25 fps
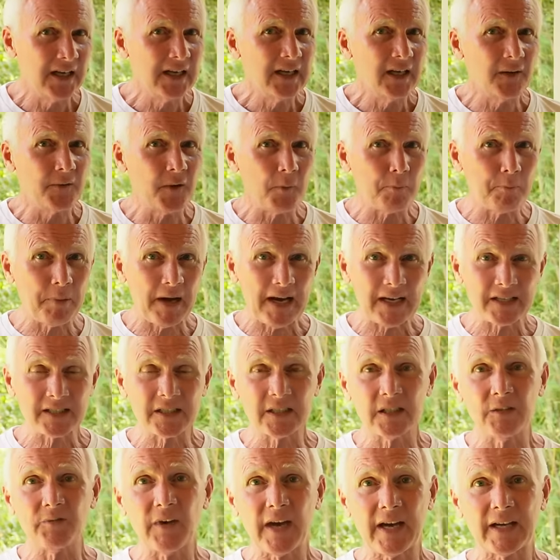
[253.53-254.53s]
And the
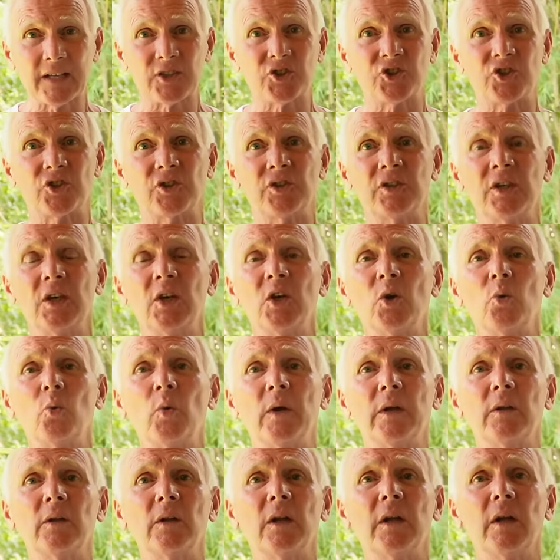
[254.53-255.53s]
passive action
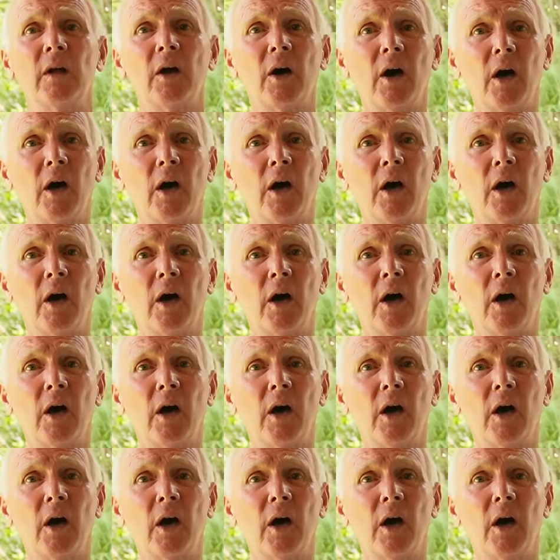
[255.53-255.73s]
will